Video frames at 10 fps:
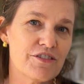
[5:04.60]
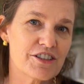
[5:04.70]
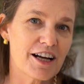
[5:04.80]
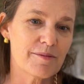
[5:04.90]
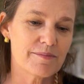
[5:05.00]

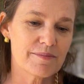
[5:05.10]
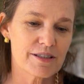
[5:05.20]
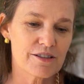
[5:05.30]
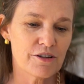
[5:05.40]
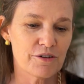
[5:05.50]
shop.
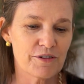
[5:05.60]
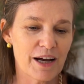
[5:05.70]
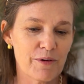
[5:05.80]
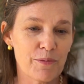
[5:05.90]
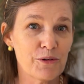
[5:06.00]
So
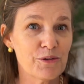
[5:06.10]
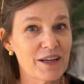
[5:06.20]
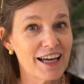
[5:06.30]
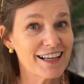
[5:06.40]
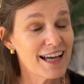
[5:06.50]
now we
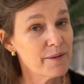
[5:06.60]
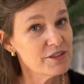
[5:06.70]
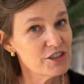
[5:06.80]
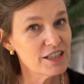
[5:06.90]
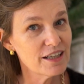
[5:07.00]
got a
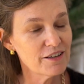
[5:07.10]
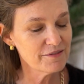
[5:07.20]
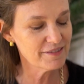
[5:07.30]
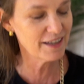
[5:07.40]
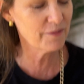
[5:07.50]
cappuccino and